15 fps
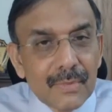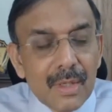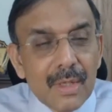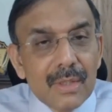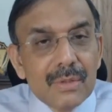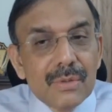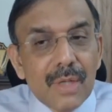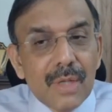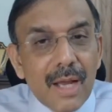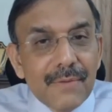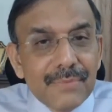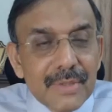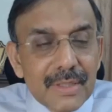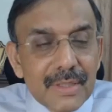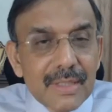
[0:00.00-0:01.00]
So
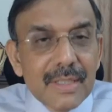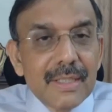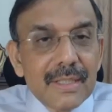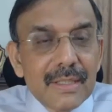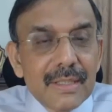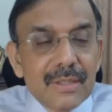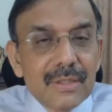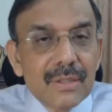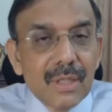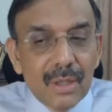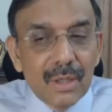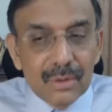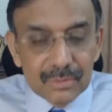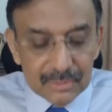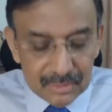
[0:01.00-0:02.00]
after writing it
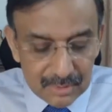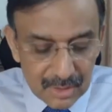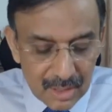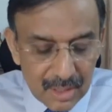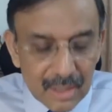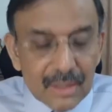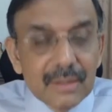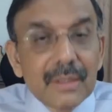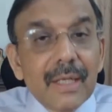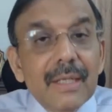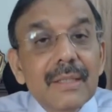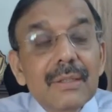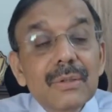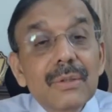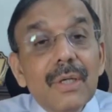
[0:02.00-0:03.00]
down, then
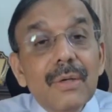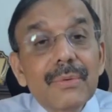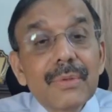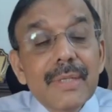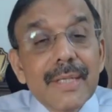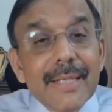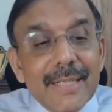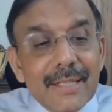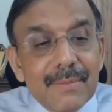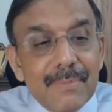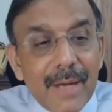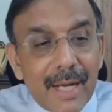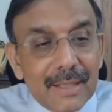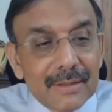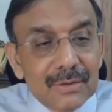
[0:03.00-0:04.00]
you have to read it
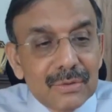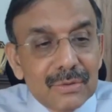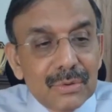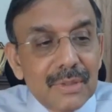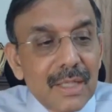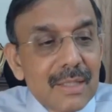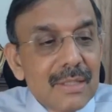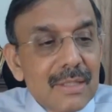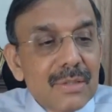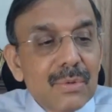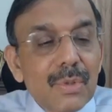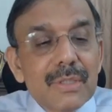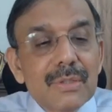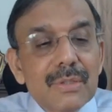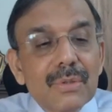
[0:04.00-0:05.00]
back. So that is what
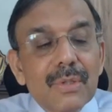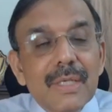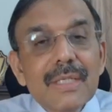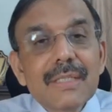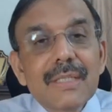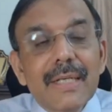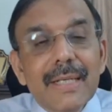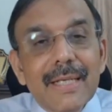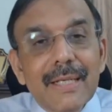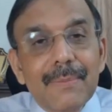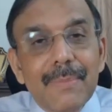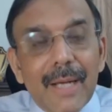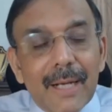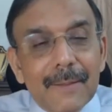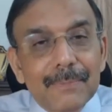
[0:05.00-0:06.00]
is known as read
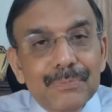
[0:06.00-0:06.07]
back.